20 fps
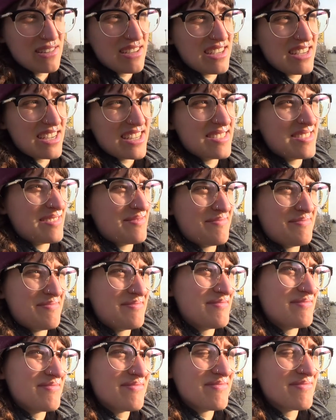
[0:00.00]
I
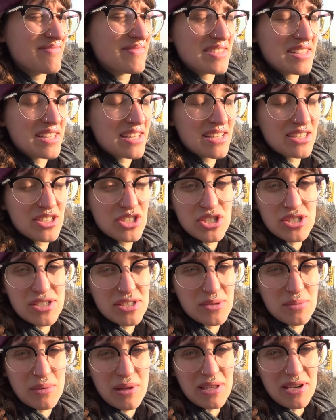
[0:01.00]
just
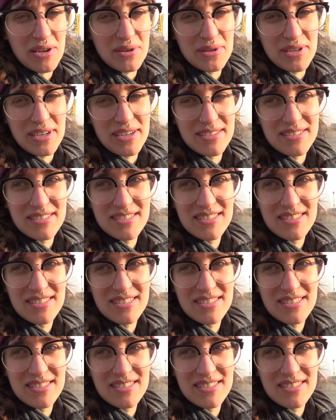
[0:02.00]
as well go there.